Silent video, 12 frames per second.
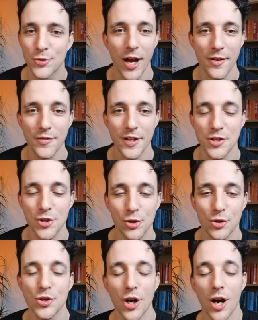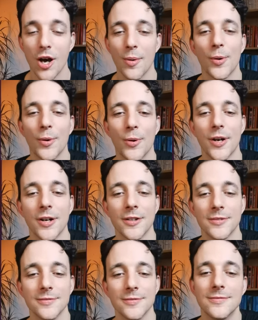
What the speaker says: driving is your job or?